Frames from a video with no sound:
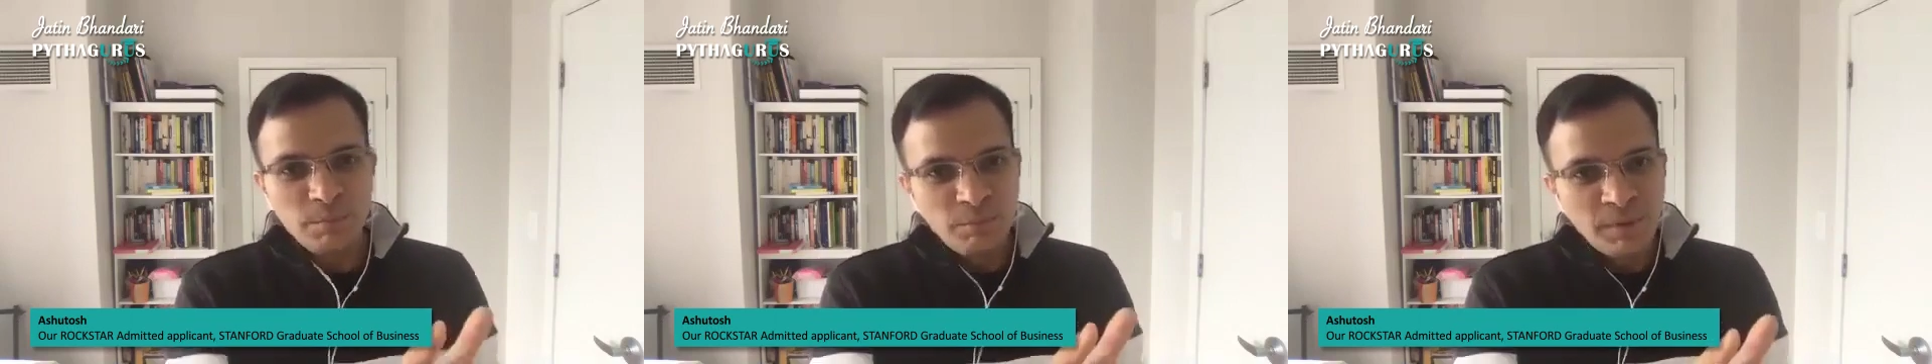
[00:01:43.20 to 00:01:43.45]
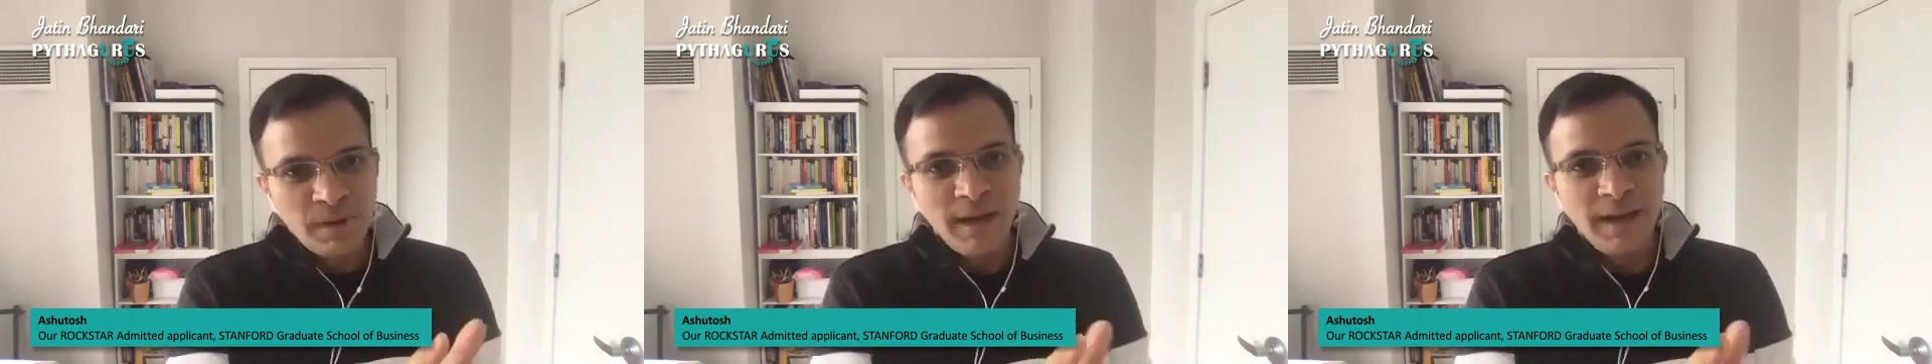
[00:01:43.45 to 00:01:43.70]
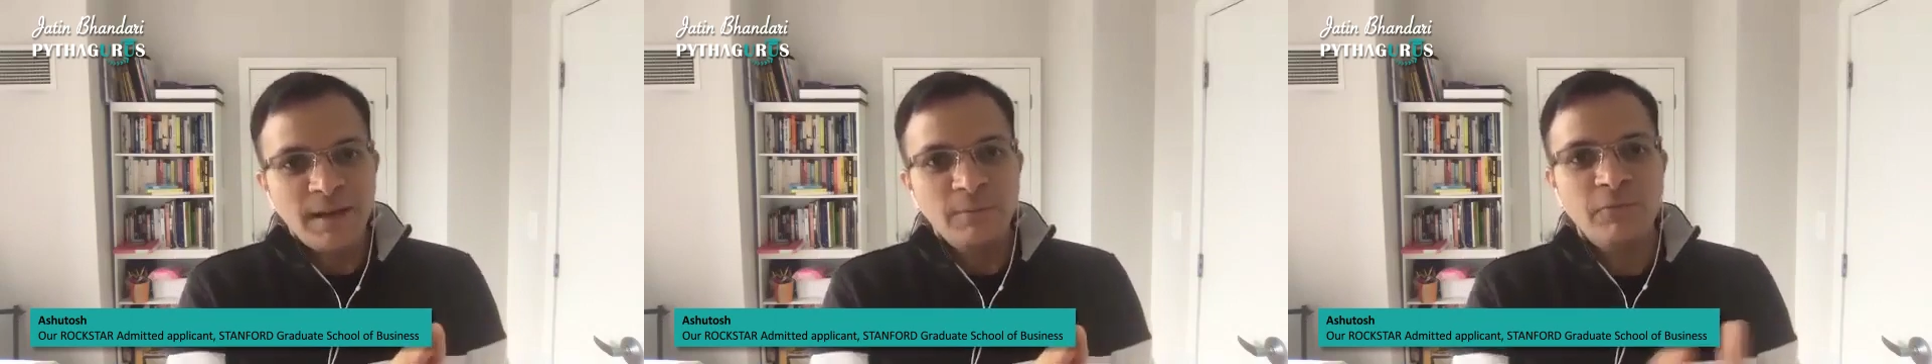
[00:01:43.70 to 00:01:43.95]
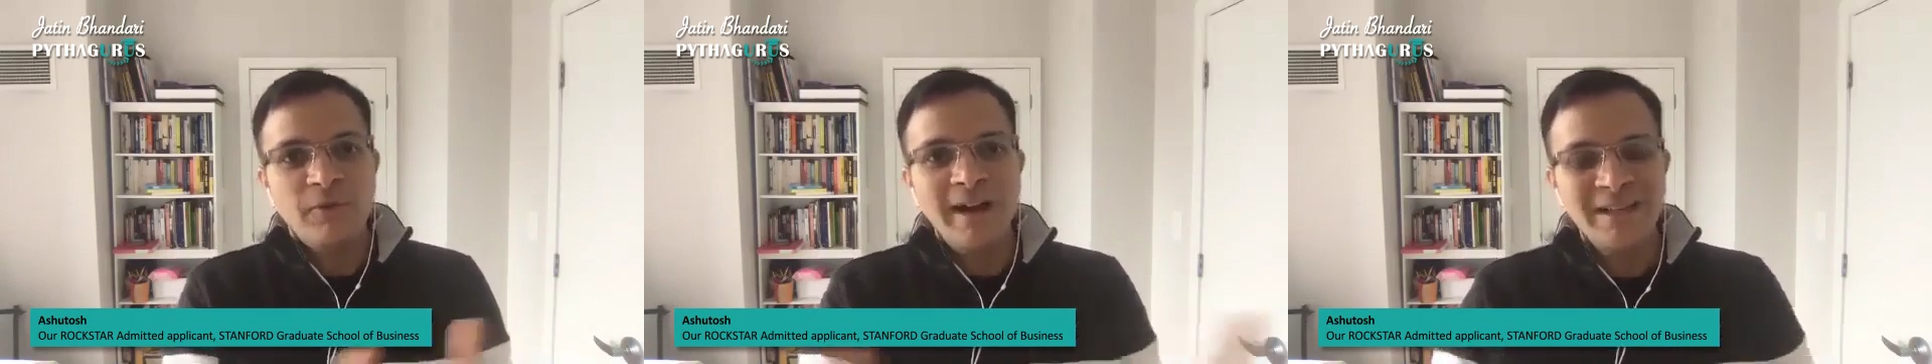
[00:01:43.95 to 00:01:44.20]
Collect
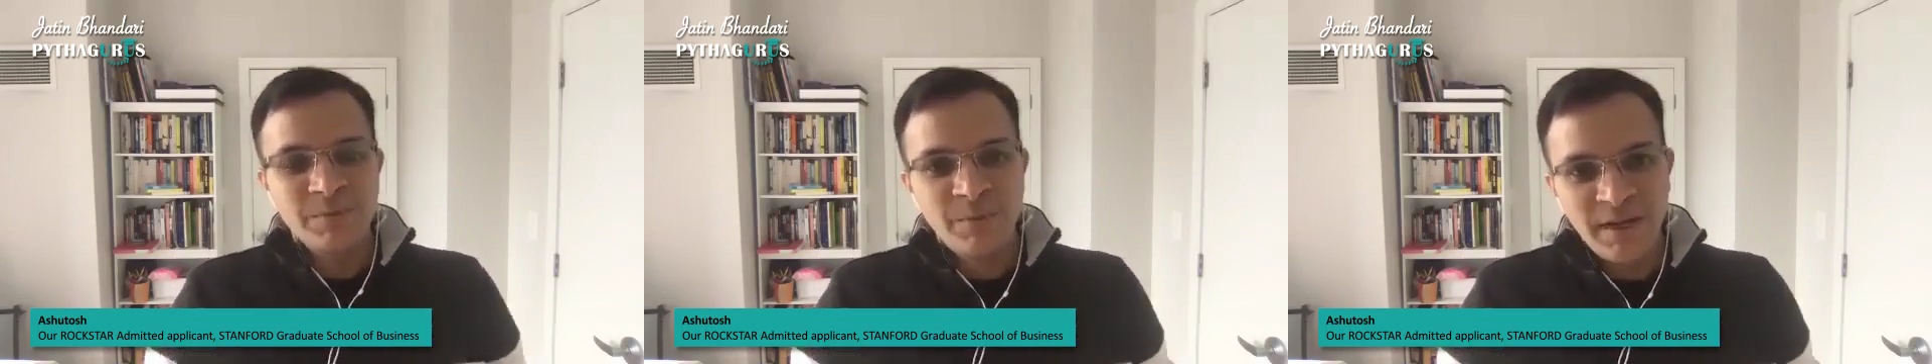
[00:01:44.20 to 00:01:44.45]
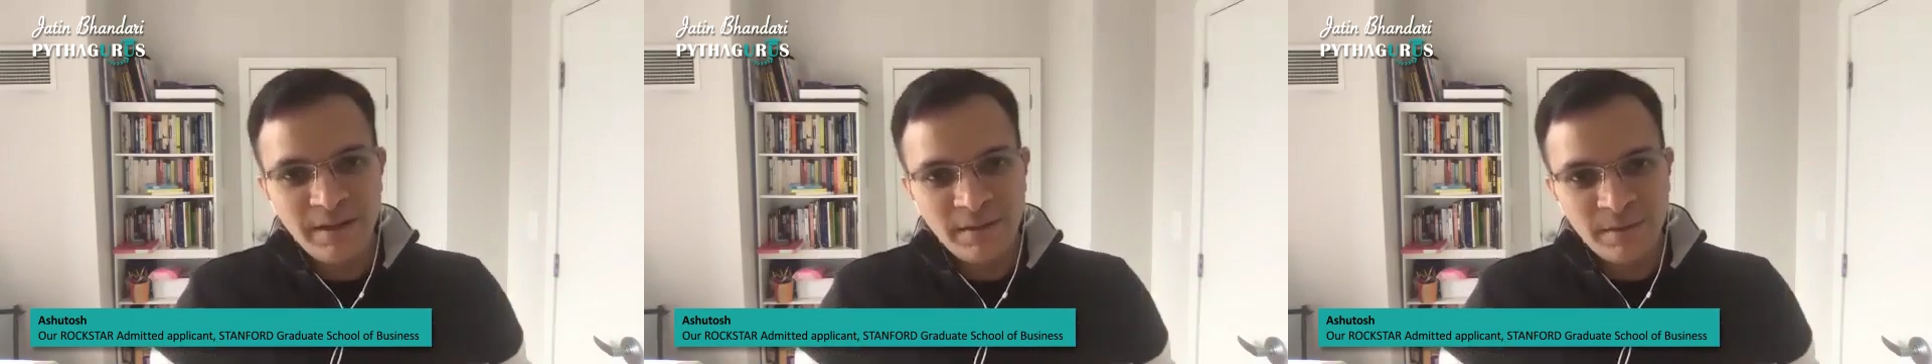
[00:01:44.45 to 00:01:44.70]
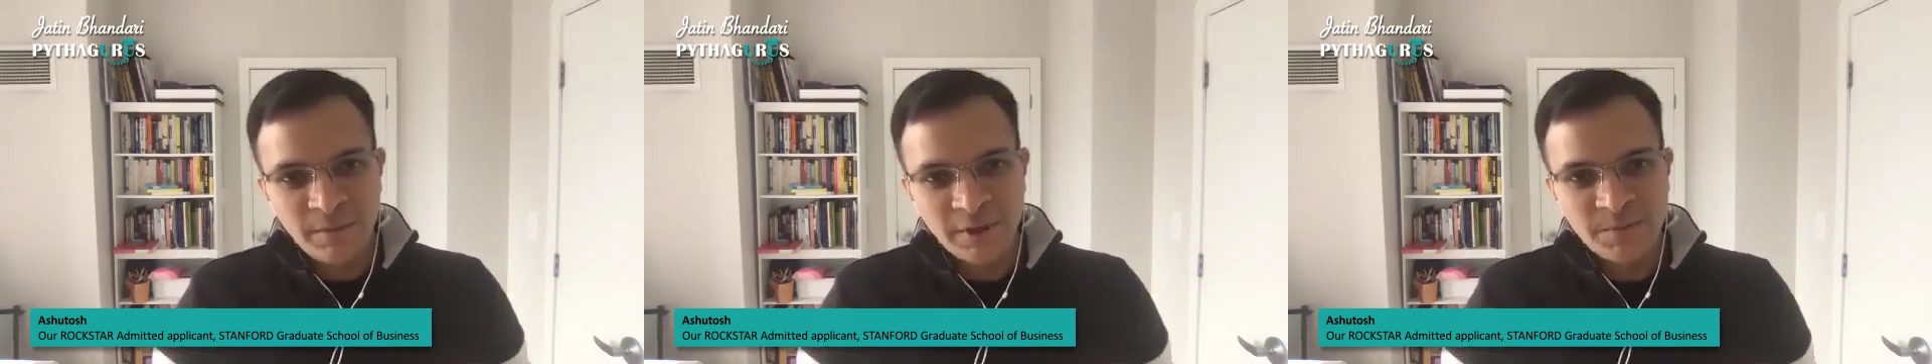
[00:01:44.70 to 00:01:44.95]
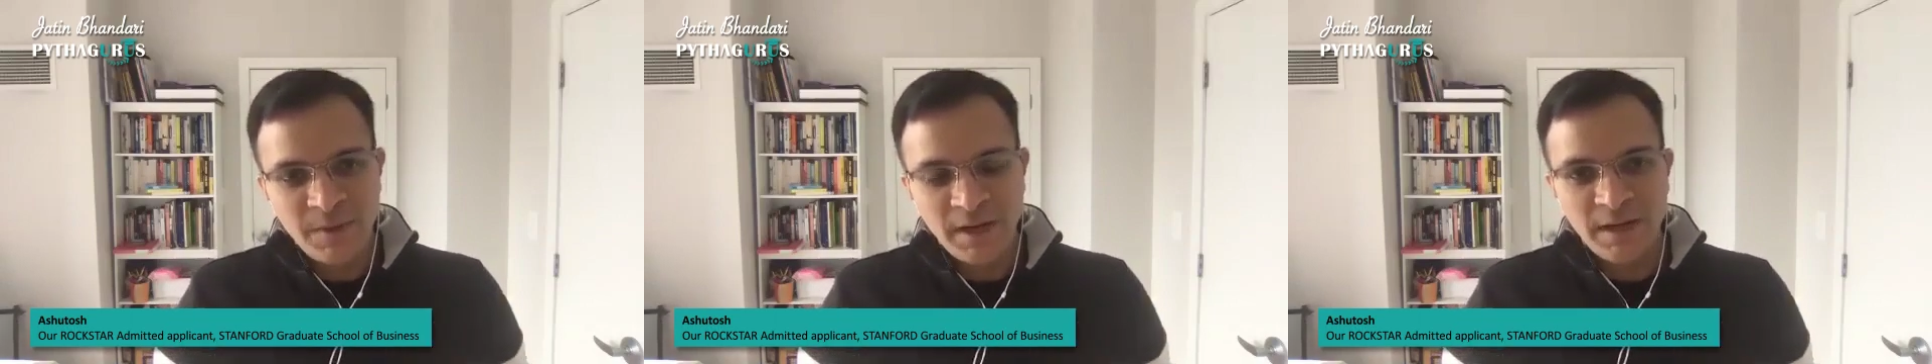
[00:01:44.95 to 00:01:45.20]
widespread
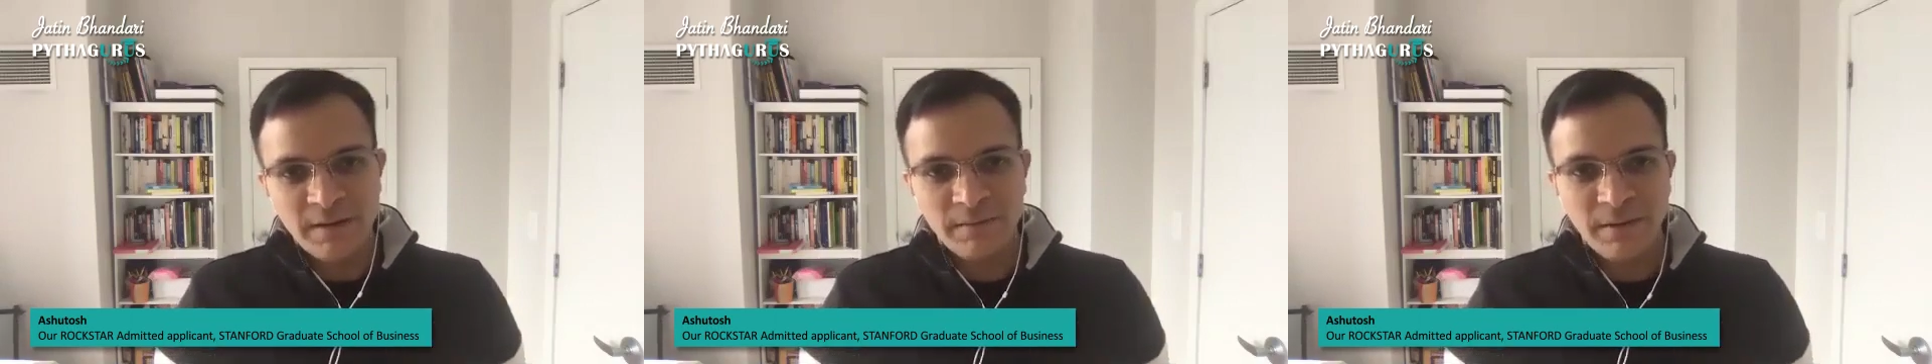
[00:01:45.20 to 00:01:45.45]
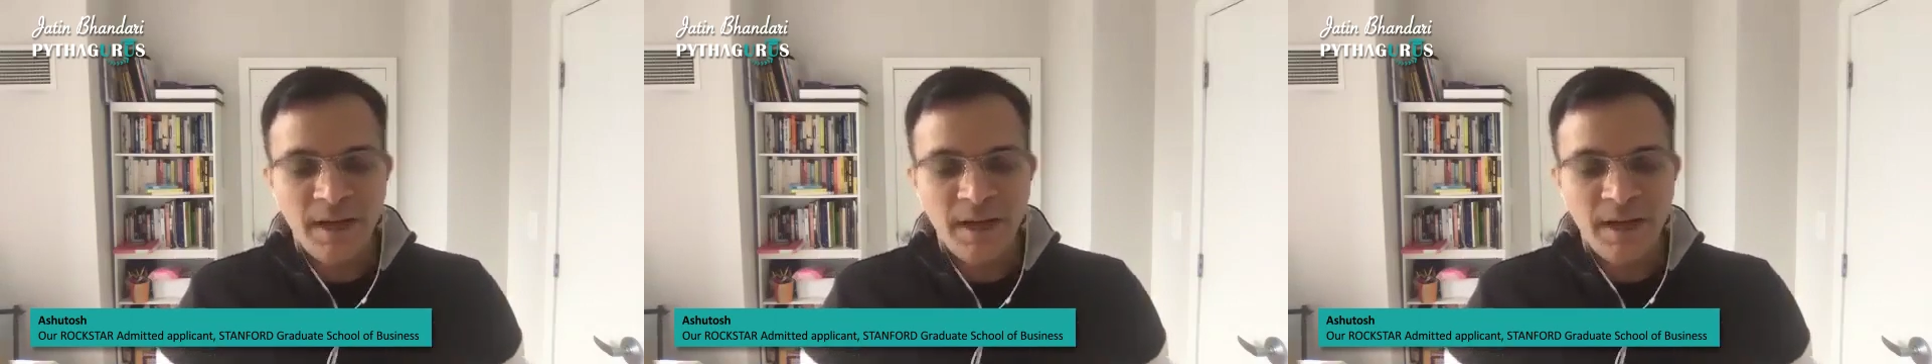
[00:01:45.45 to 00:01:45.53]
perspective.